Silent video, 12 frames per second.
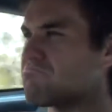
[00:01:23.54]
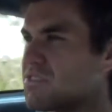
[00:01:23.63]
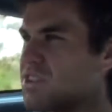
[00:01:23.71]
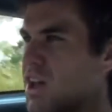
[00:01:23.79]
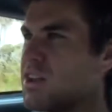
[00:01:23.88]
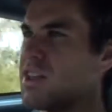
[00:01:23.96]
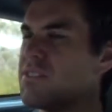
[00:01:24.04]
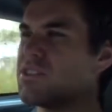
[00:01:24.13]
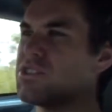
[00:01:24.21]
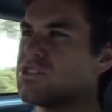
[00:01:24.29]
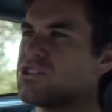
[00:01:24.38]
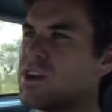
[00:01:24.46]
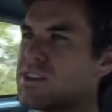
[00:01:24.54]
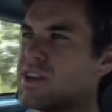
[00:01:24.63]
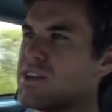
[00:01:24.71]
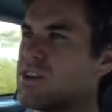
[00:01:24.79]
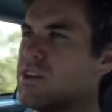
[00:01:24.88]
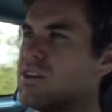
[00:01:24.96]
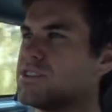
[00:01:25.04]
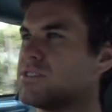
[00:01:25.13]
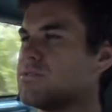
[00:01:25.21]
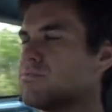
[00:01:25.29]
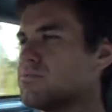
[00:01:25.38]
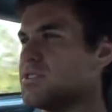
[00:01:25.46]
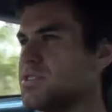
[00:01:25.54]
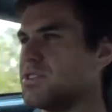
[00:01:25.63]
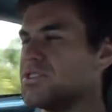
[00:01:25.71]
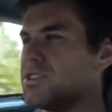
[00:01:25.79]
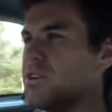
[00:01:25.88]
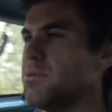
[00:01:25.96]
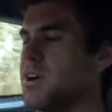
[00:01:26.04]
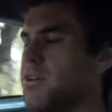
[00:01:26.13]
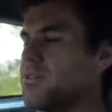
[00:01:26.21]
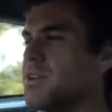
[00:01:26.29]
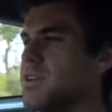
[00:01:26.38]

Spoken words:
you know, the track day cars that do so well.